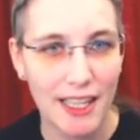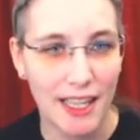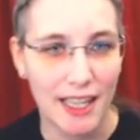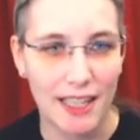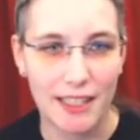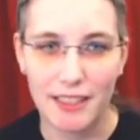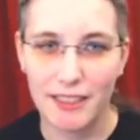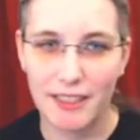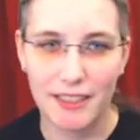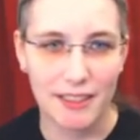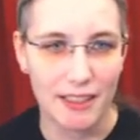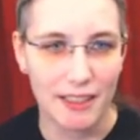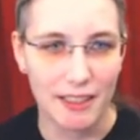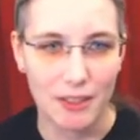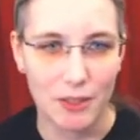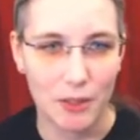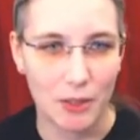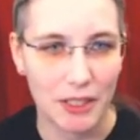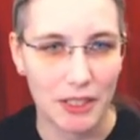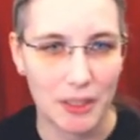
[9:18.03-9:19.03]
And uh,
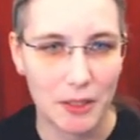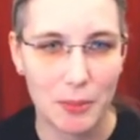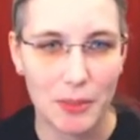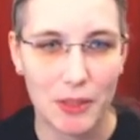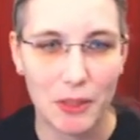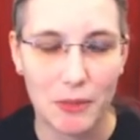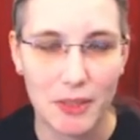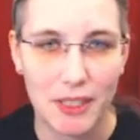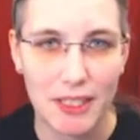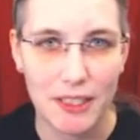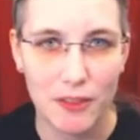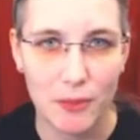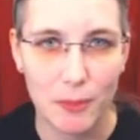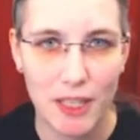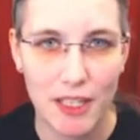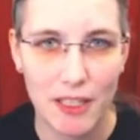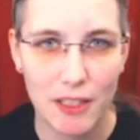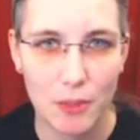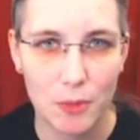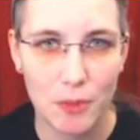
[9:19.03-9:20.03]
talking about release
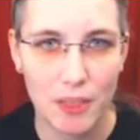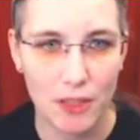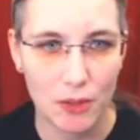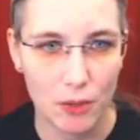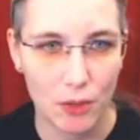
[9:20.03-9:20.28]
management,